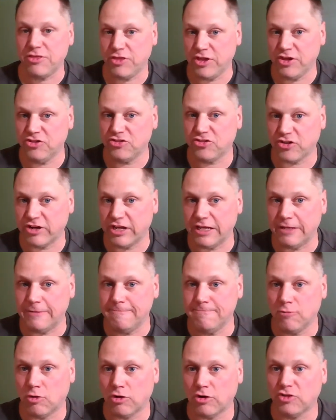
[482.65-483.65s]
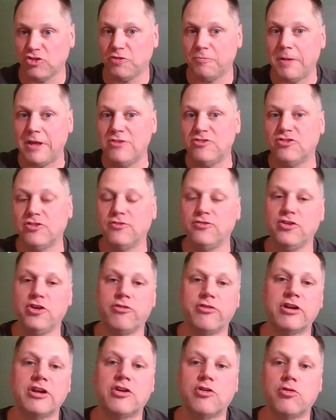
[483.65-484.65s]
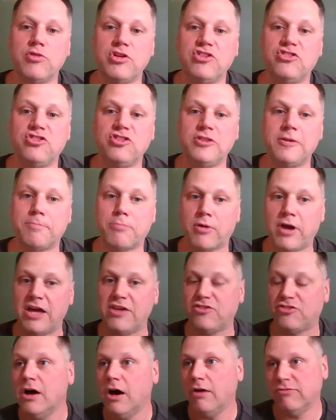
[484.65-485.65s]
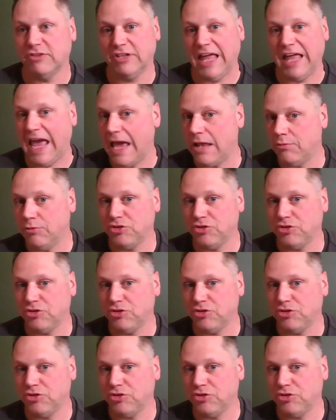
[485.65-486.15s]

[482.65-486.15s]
things are getting more expensive, you're increasing the price of land,